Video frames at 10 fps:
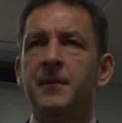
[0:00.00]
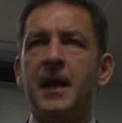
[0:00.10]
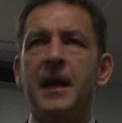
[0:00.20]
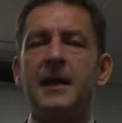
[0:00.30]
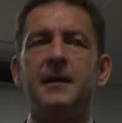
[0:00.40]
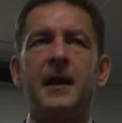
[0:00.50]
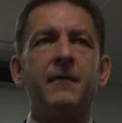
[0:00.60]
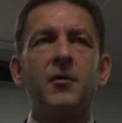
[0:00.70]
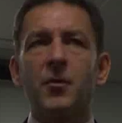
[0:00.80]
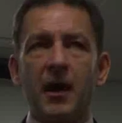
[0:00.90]
And
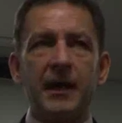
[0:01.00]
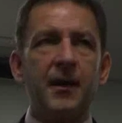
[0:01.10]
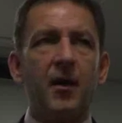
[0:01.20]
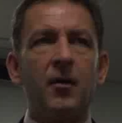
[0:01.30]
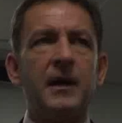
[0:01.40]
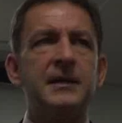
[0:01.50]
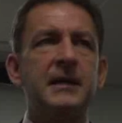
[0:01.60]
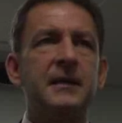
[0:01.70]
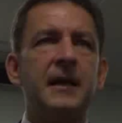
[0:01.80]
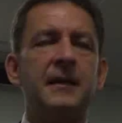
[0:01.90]
everywhere I go, I
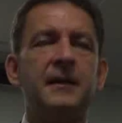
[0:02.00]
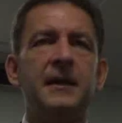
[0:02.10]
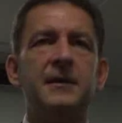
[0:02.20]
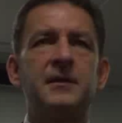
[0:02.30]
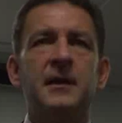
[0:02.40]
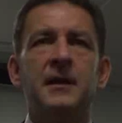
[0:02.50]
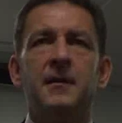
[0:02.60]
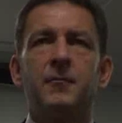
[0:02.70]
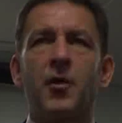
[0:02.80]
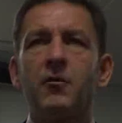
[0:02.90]
see that these
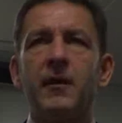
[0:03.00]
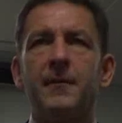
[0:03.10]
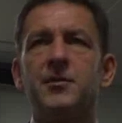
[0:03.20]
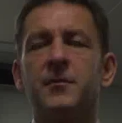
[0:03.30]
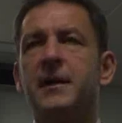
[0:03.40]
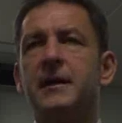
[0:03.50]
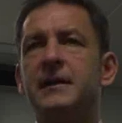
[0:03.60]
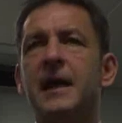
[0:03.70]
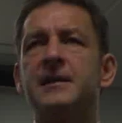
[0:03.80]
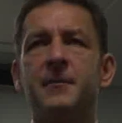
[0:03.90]
programs are
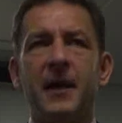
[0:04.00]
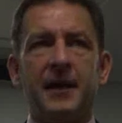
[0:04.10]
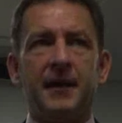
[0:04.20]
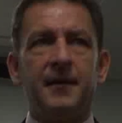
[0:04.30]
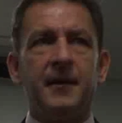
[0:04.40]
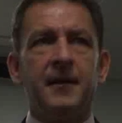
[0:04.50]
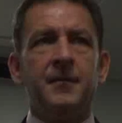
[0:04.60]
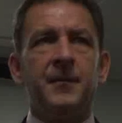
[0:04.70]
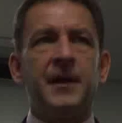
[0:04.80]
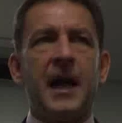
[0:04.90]
being decimated,
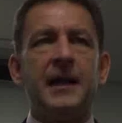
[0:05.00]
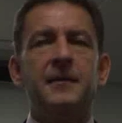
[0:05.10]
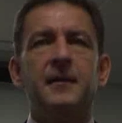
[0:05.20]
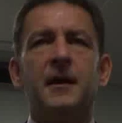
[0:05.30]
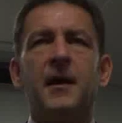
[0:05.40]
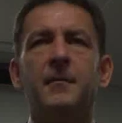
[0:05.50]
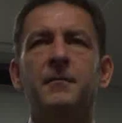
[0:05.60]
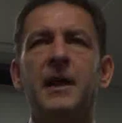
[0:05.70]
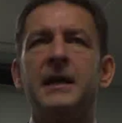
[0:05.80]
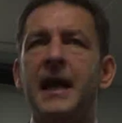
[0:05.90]
that
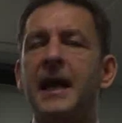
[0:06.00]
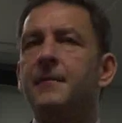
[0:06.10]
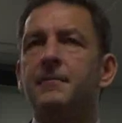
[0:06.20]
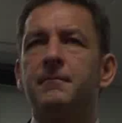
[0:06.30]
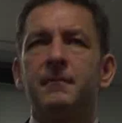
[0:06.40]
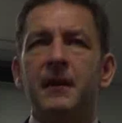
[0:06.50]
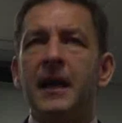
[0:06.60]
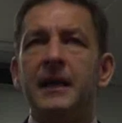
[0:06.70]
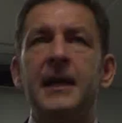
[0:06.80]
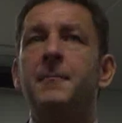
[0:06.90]
um, they can't
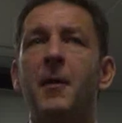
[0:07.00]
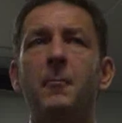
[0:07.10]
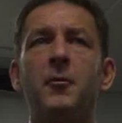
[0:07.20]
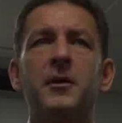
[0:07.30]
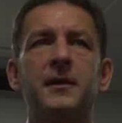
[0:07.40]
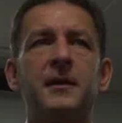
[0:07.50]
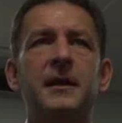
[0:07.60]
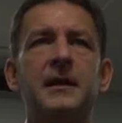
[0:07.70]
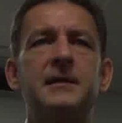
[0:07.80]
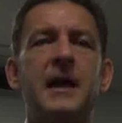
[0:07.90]
keep up with
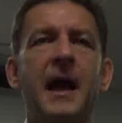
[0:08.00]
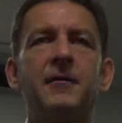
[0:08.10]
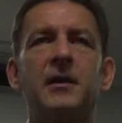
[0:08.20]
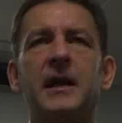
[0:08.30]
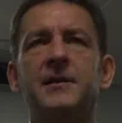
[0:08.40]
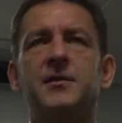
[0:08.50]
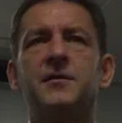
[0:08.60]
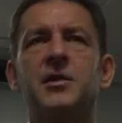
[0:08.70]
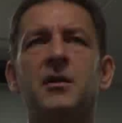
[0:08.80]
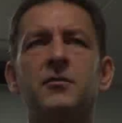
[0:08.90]
this avalanche
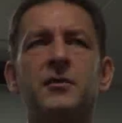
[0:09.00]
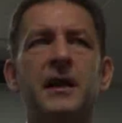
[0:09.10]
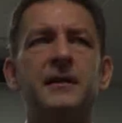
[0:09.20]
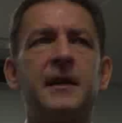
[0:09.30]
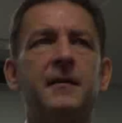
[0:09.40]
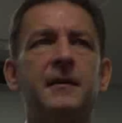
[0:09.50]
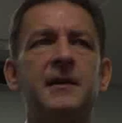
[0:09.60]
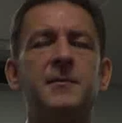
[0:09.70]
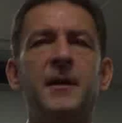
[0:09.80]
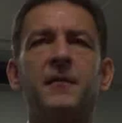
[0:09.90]
of children that, that
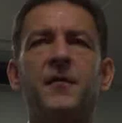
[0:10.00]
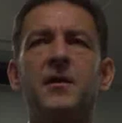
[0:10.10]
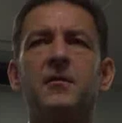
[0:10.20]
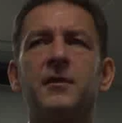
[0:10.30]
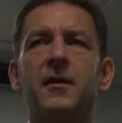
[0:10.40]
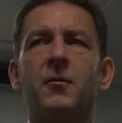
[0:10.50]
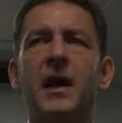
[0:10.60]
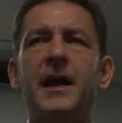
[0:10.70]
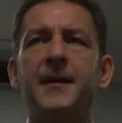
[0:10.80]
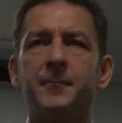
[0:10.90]
is being funneled their
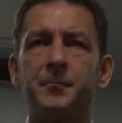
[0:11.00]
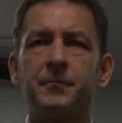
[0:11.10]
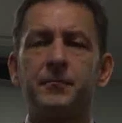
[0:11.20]
way,